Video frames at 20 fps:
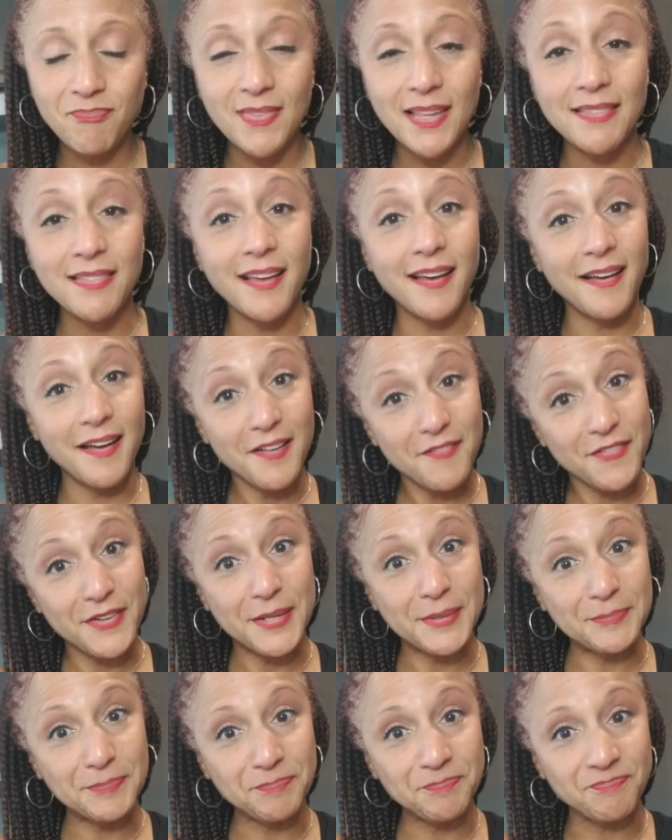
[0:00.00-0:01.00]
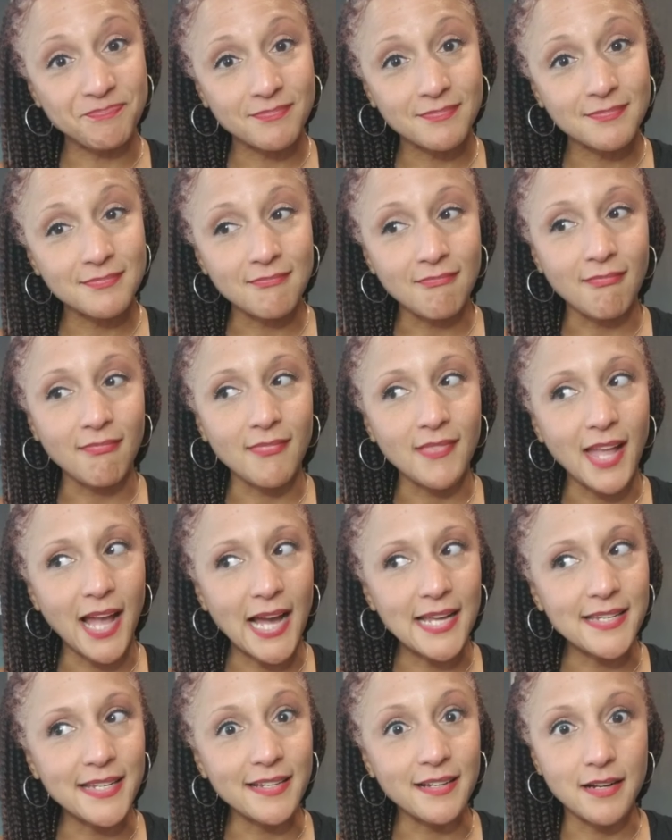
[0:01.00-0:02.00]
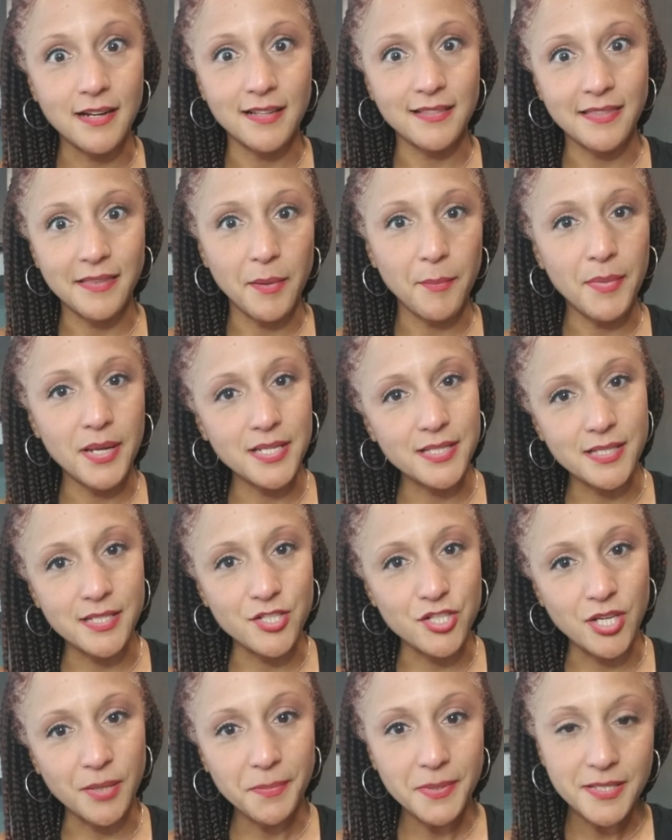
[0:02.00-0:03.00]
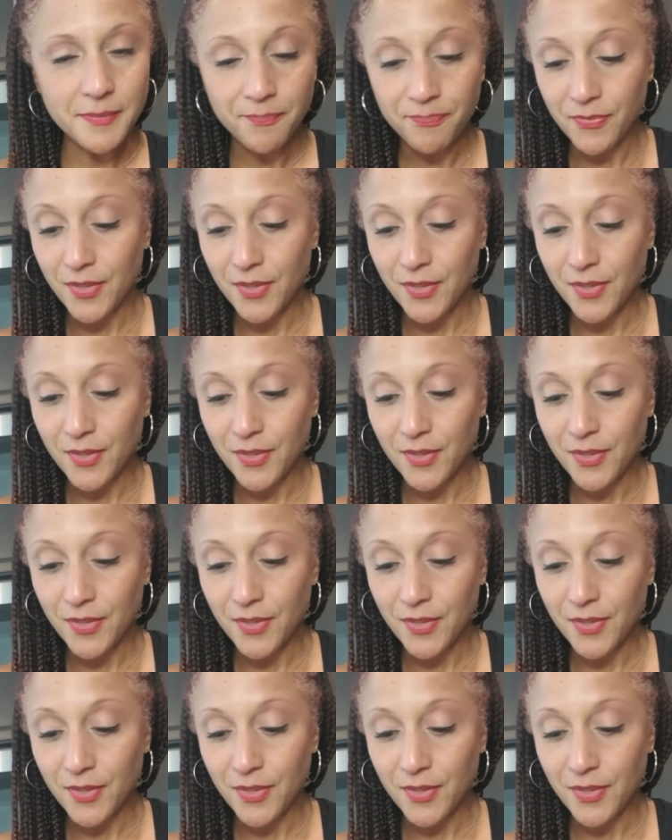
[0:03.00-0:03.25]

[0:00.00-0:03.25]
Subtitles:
the oven, I didn't cut them into chips.